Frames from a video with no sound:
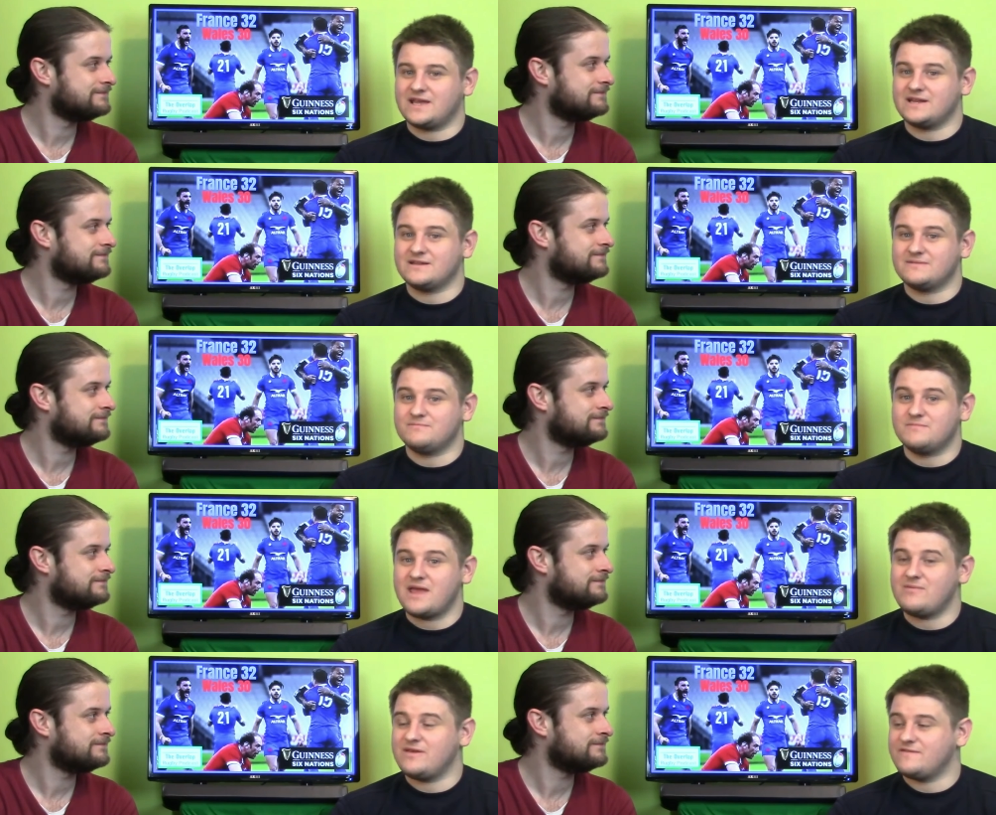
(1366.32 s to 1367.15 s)
Speaker 1: can
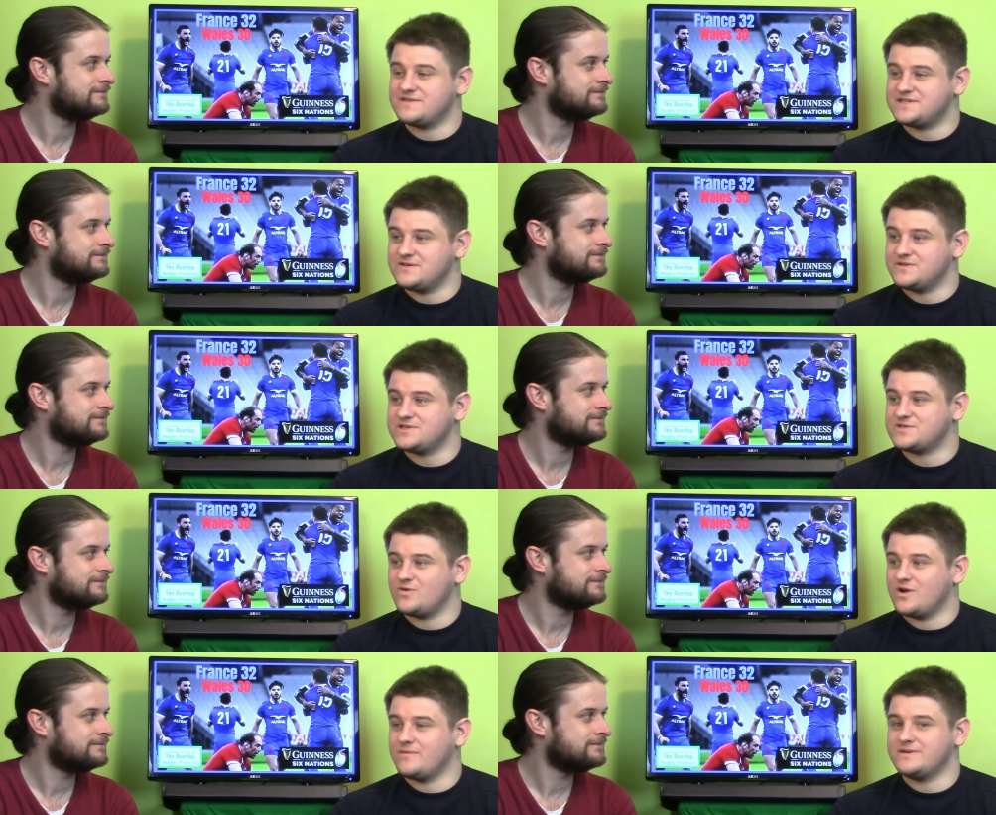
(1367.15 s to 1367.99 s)
maybe even steal this
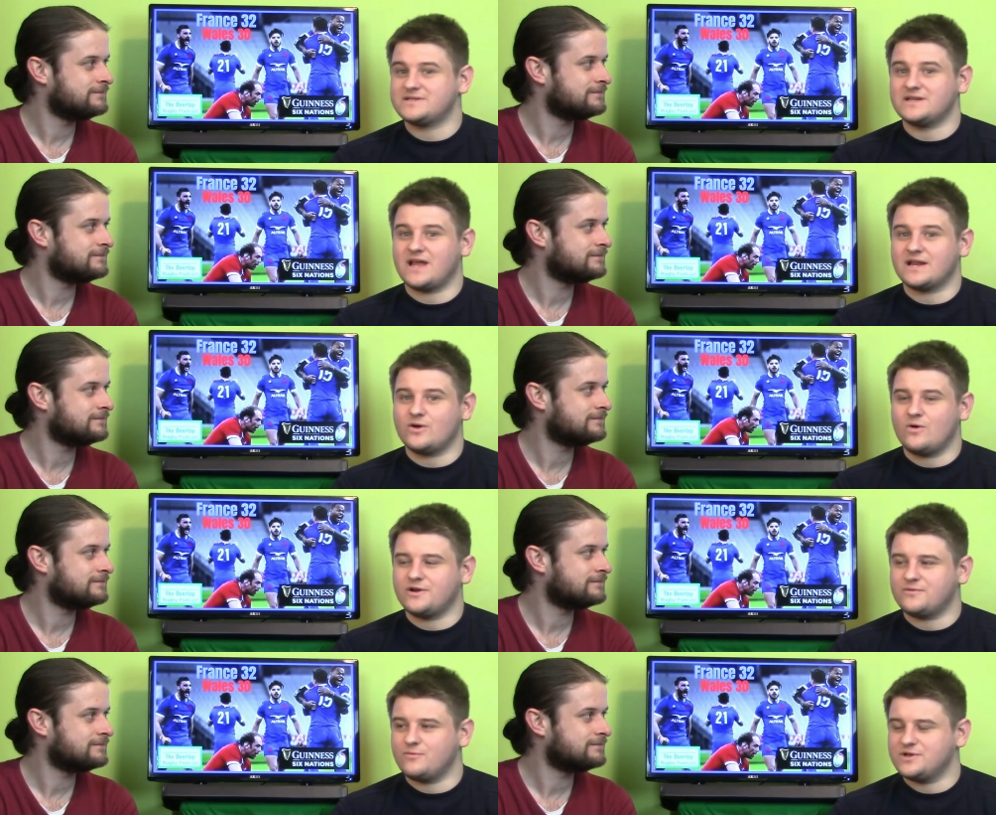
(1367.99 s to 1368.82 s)
tournament and, and go
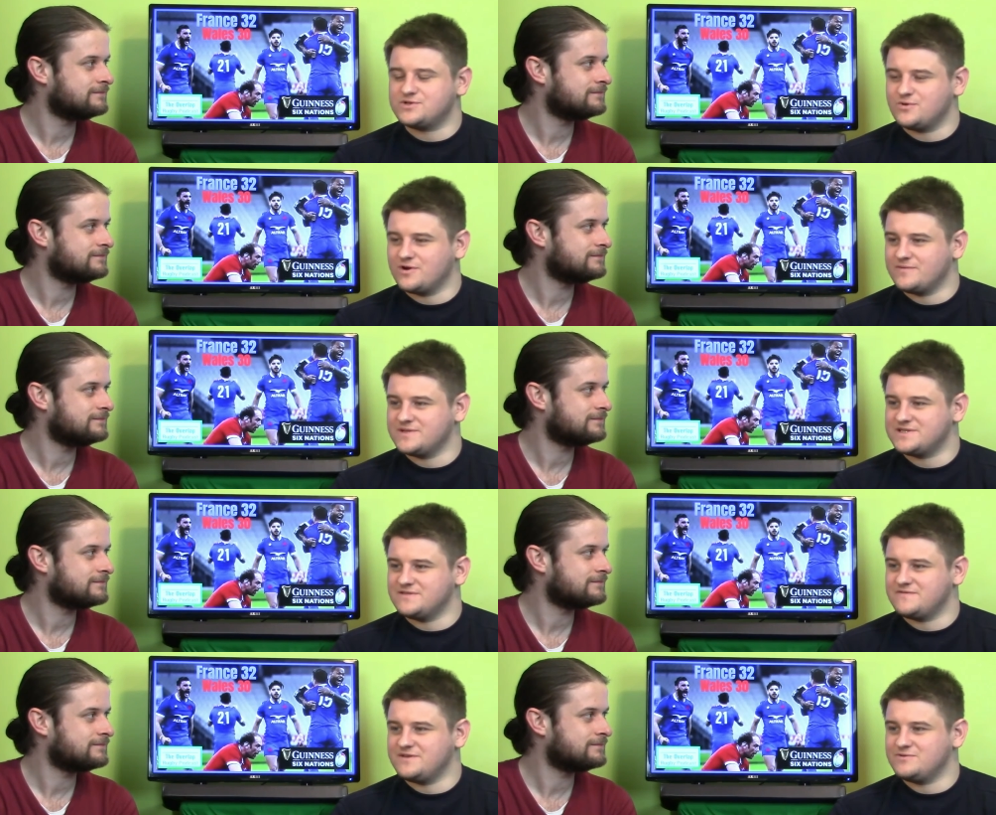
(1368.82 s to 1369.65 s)
on and win tournaments
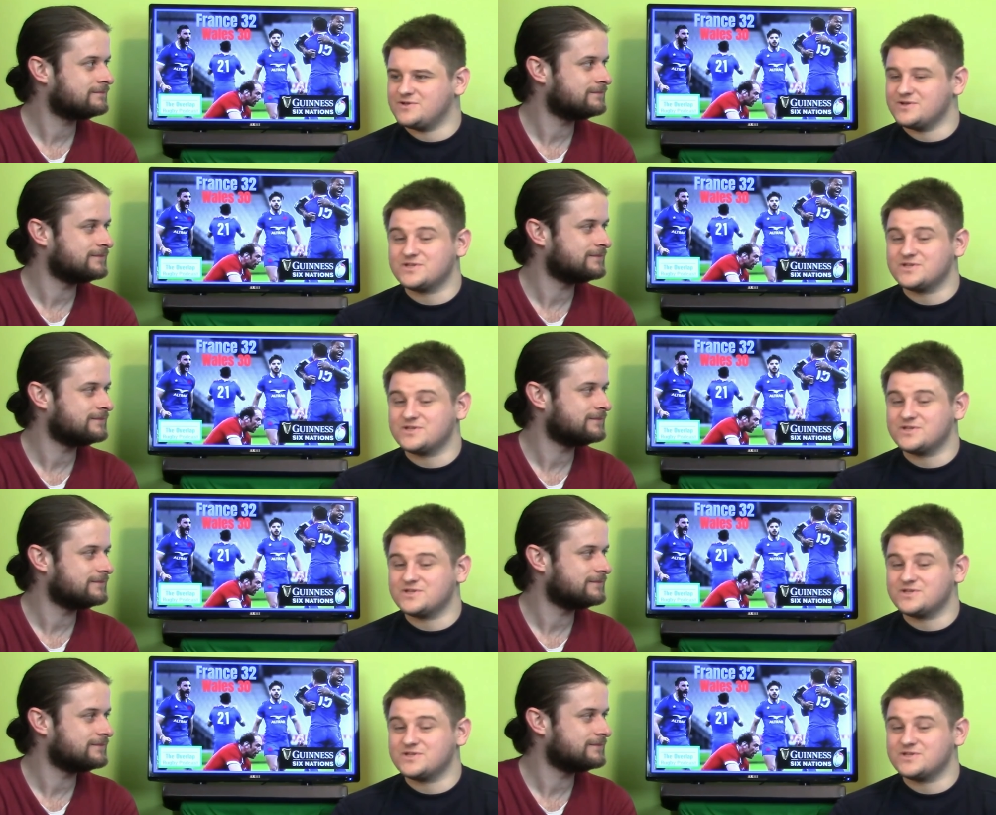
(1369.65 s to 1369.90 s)
in the future.